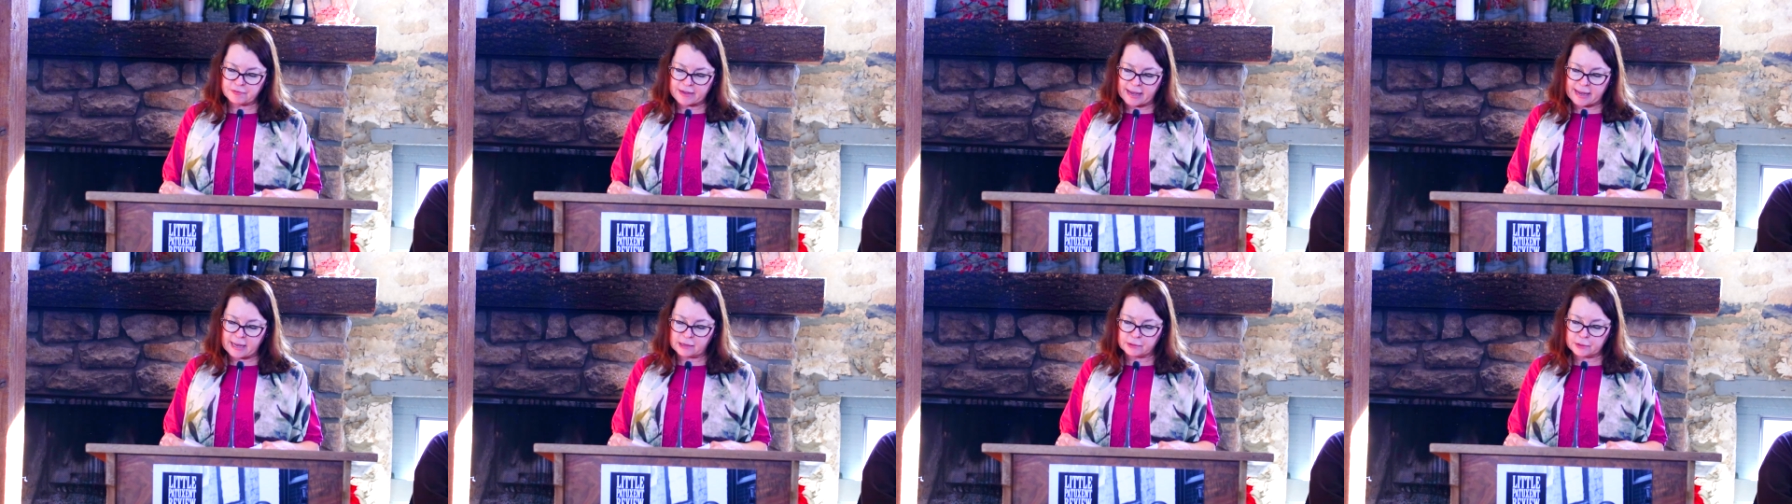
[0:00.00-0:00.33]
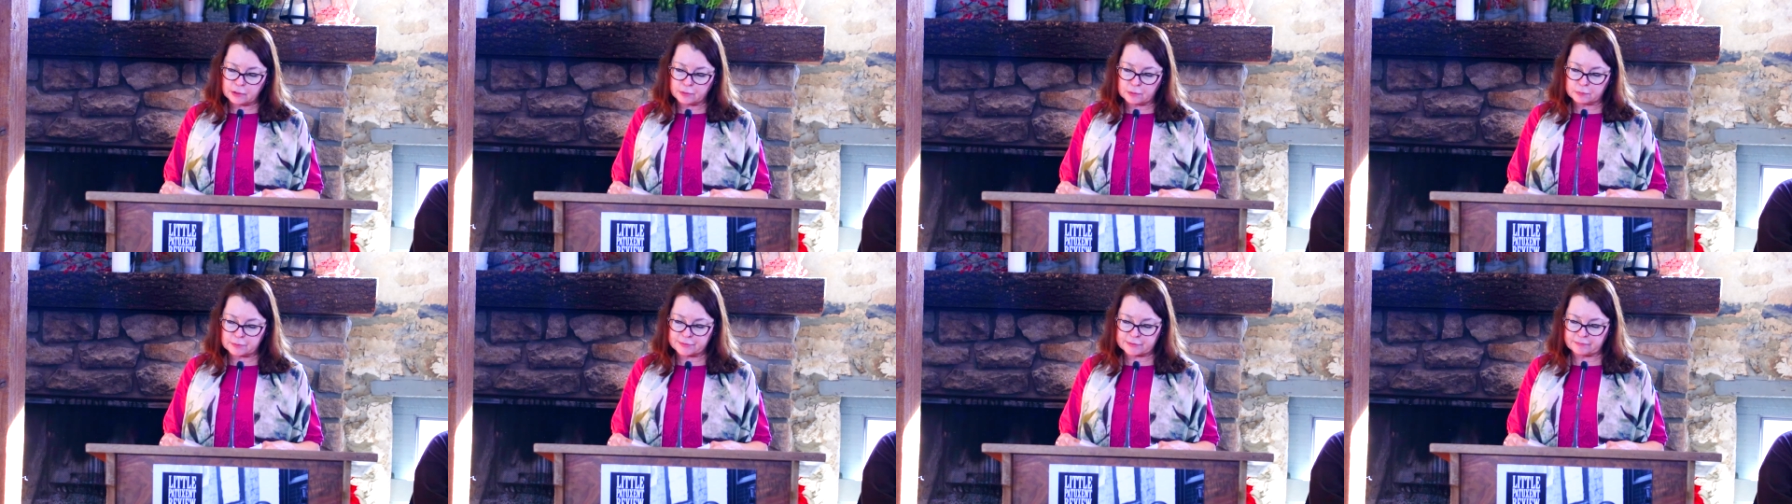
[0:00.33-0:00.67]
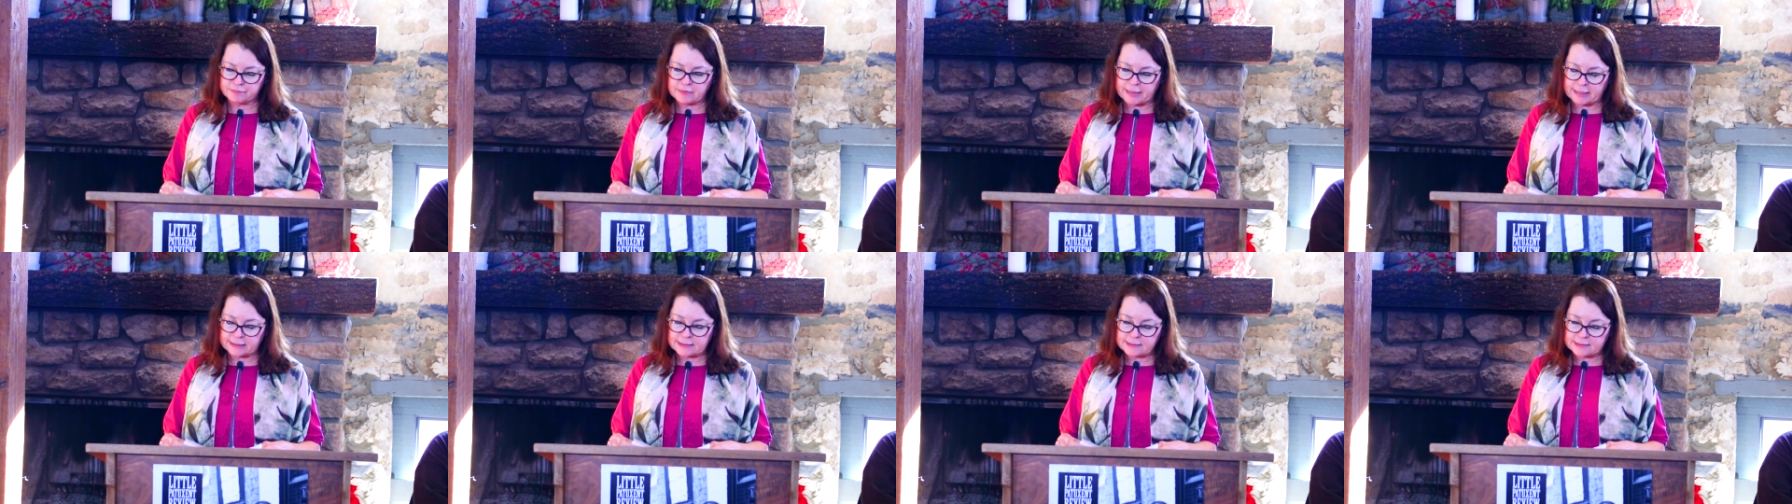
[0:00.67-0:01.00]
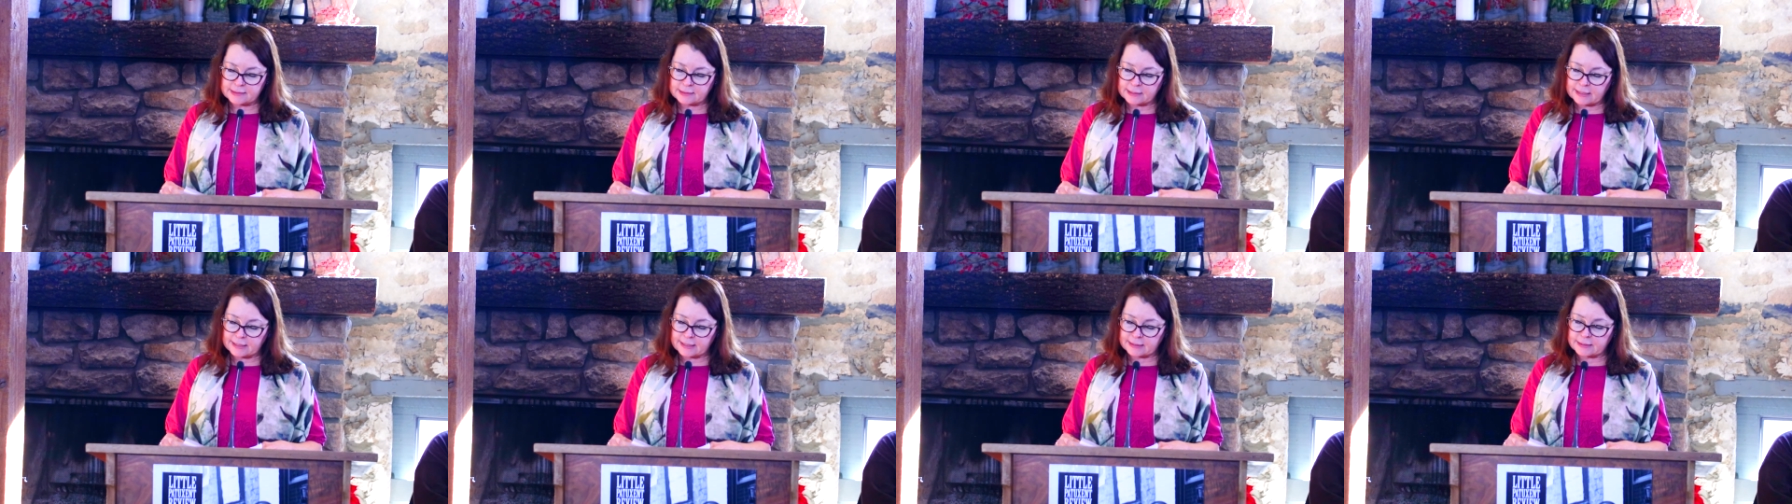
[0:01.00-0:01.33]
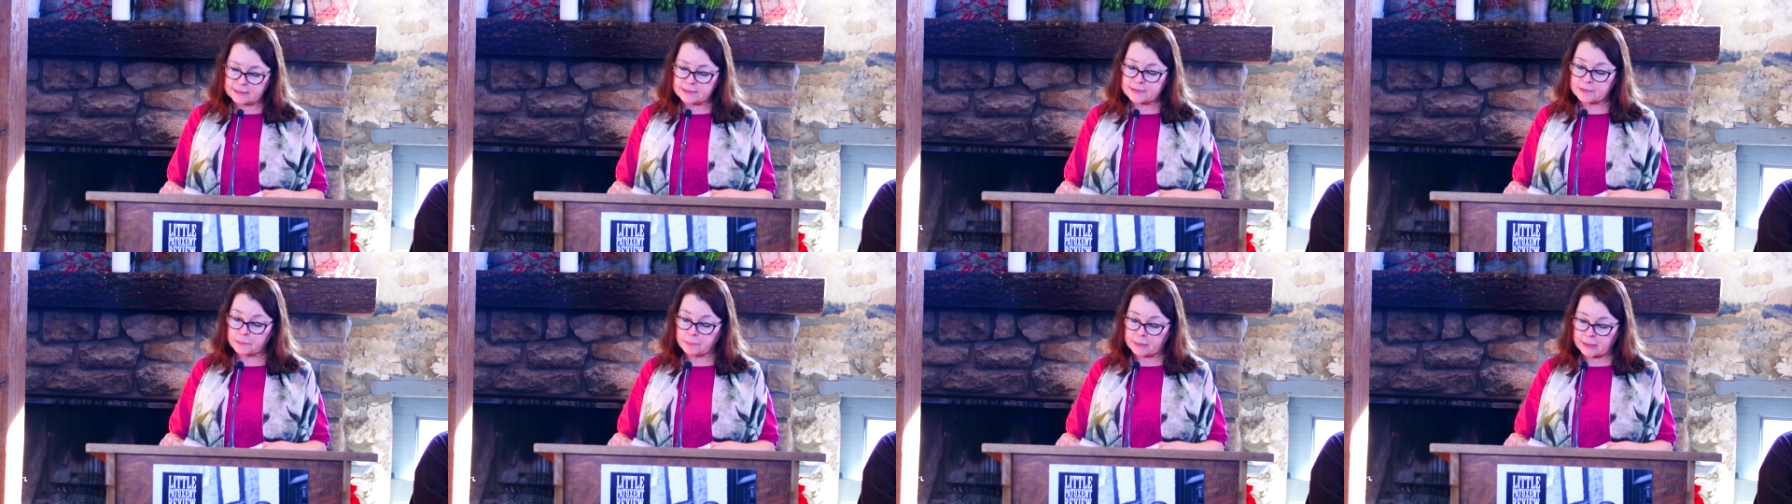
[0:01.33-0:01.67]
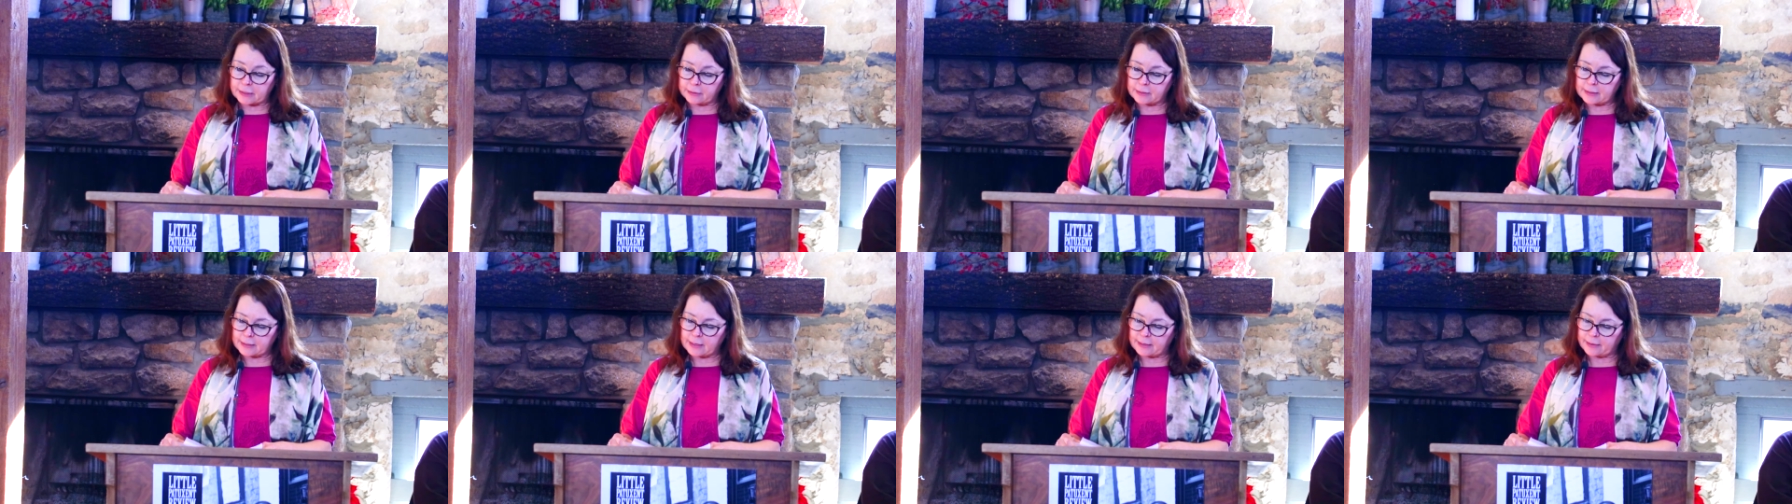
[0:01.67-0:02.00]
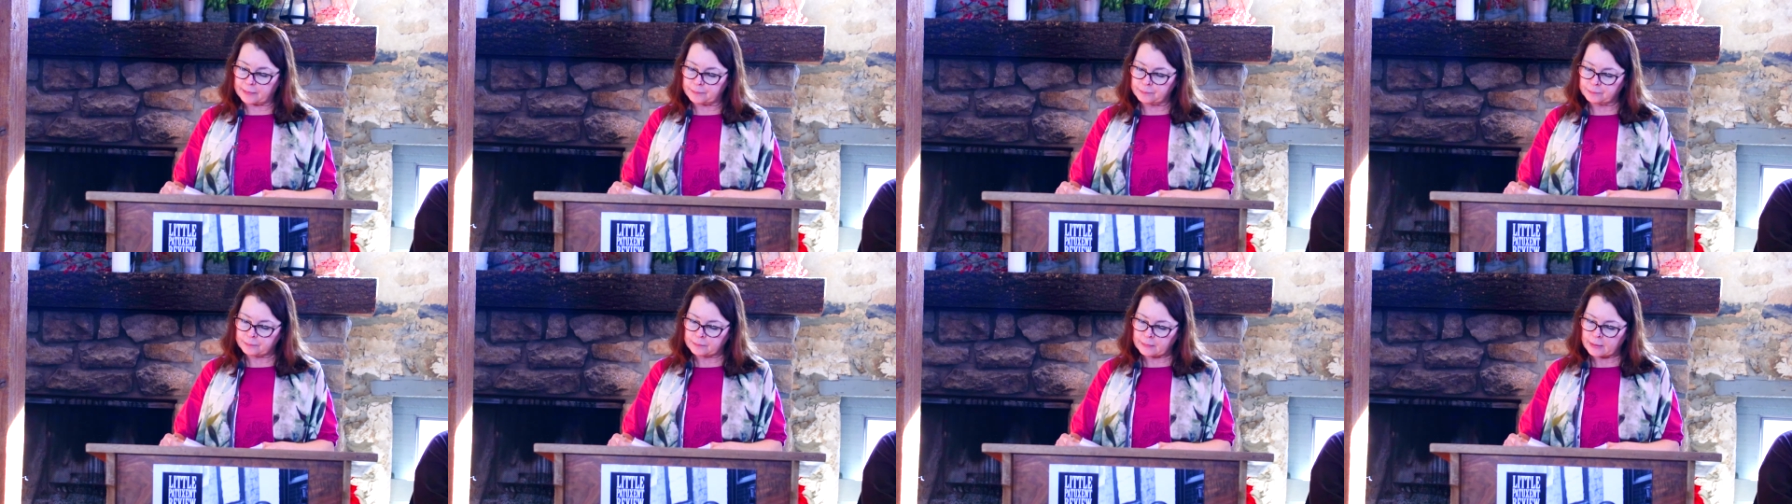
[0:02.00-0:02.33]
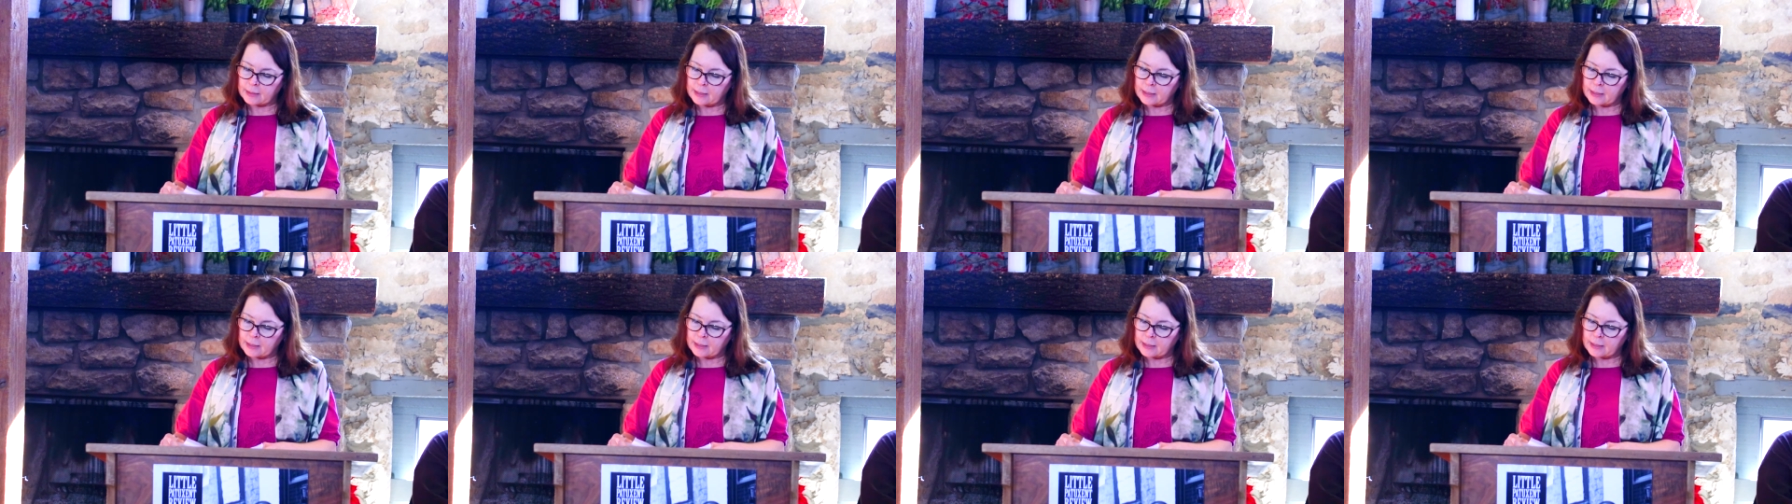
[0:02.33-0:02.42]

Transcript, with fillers: values of 1980s America.